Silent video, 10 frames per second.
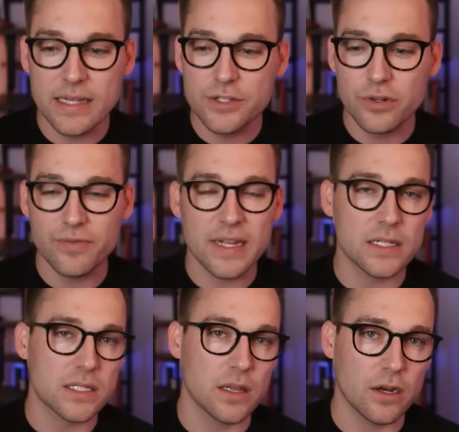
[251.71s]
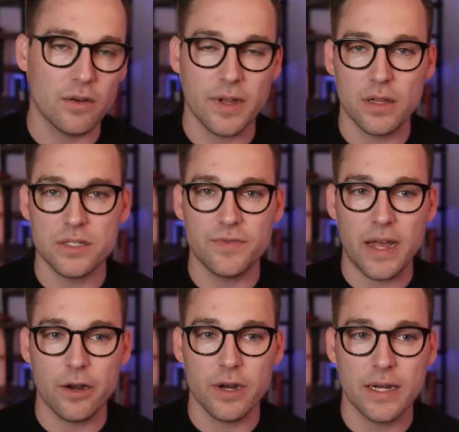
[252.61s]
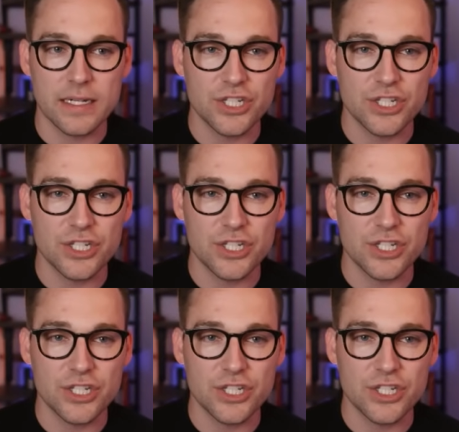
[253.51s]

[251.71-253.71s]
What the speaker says: These are events that Laravel is firing